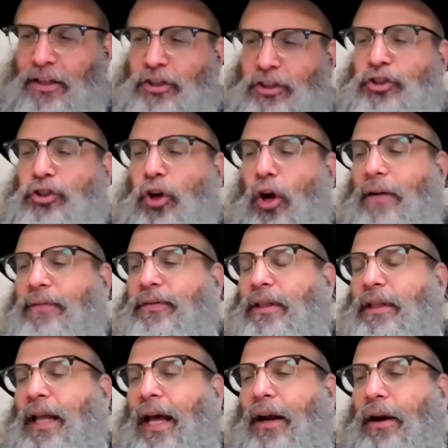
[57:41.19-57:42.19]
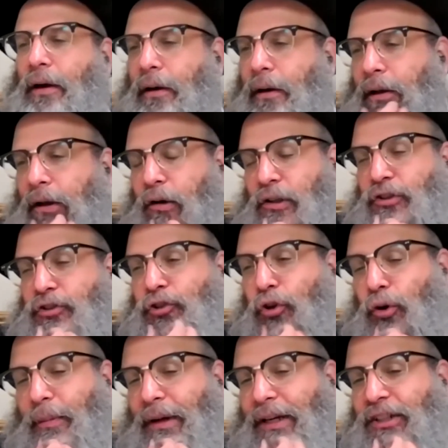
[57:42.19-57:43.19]
the soft letter because
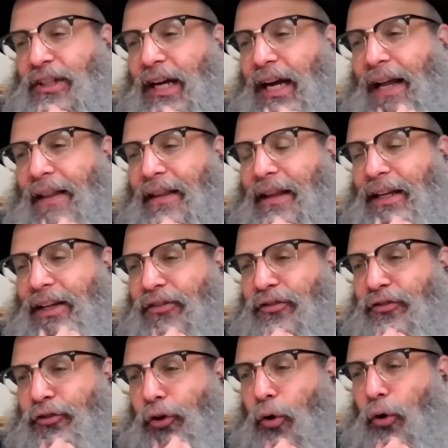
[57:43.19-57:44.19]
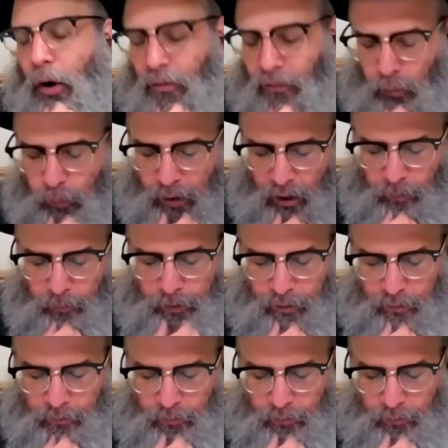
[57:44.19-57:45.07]
too much godliness, too overwhelming.